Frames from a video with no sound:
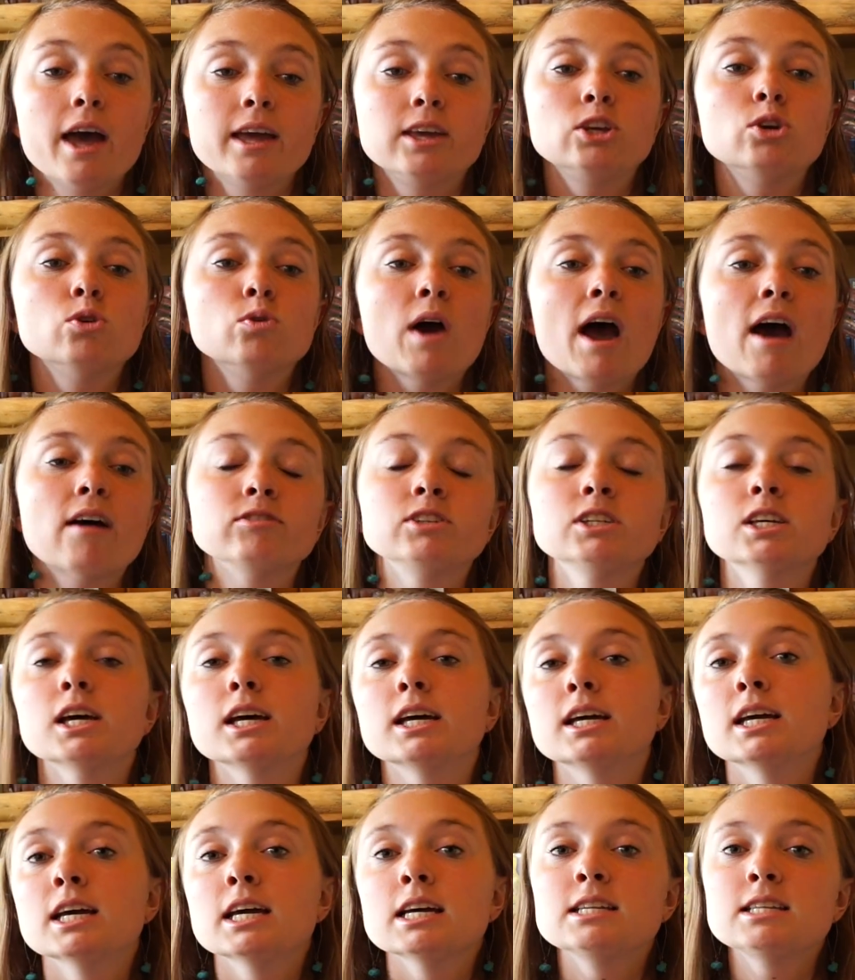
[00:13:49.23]
you have
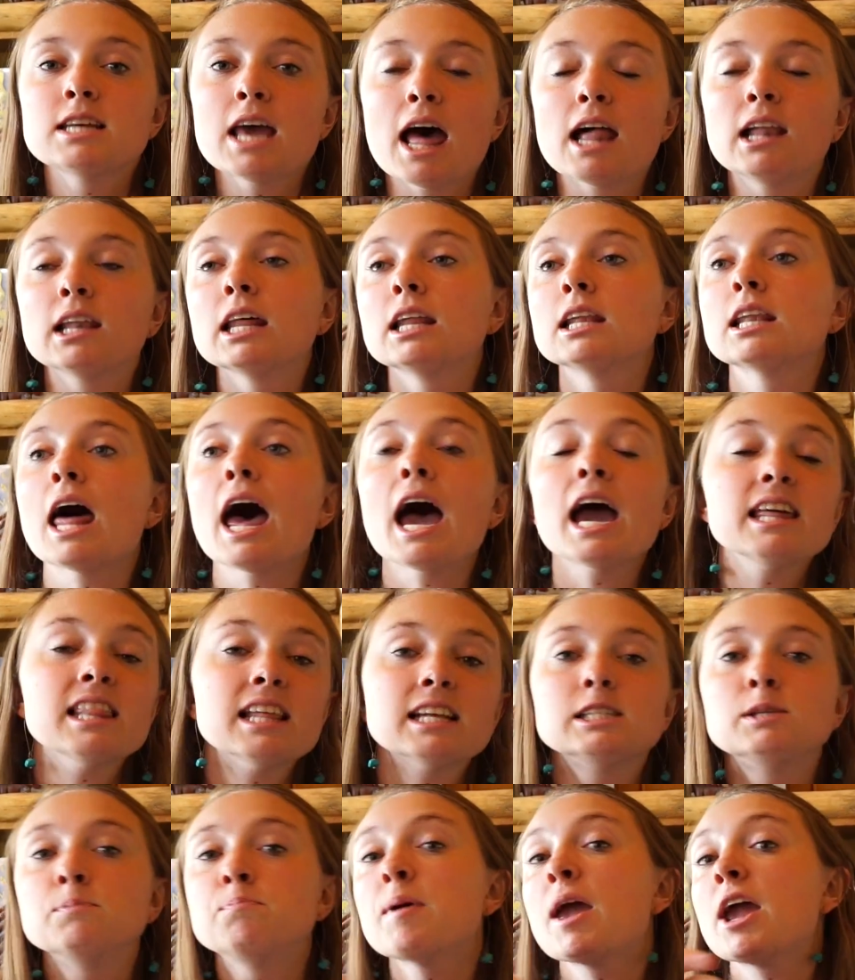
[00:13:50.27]
to tell a lie
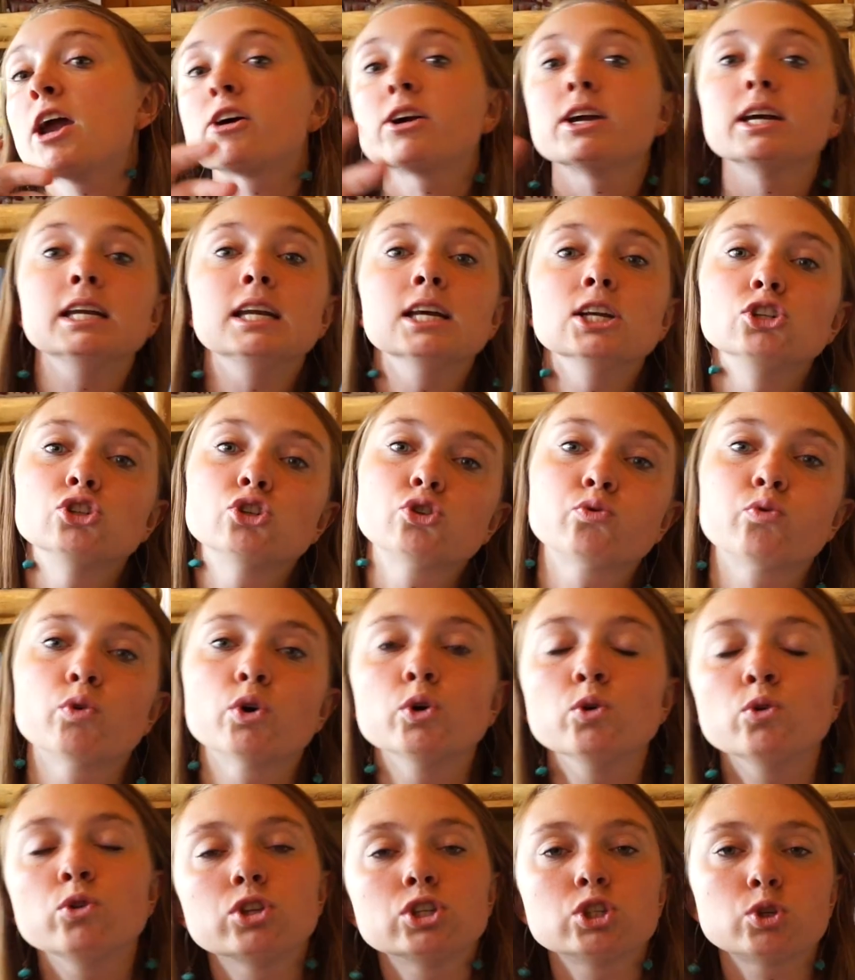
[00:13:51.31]
that's buried in
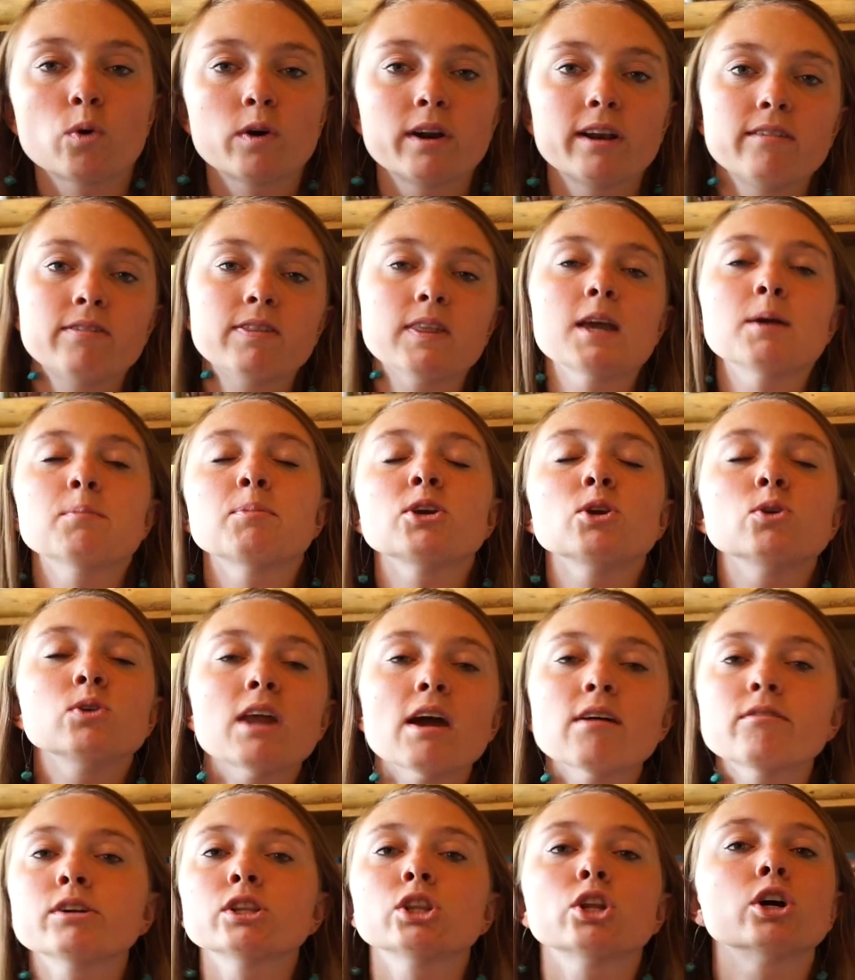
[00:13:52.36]
truth sort of thing, but you
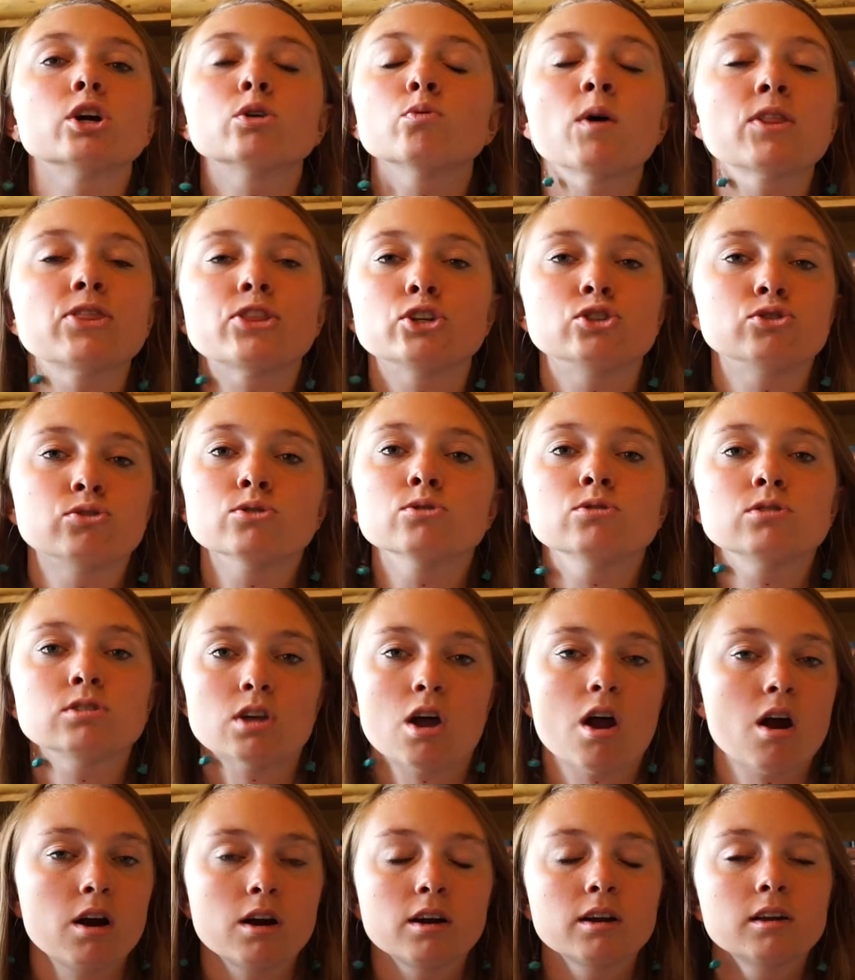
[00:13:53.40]
never learn what the truths
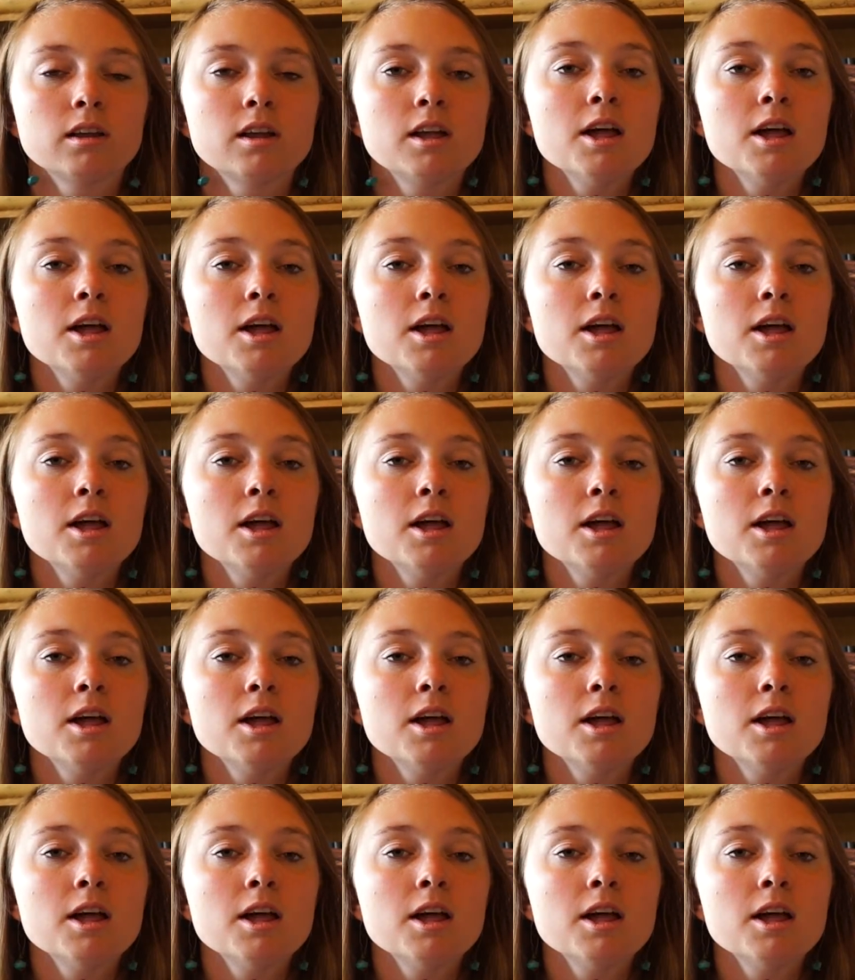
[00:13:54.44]
are.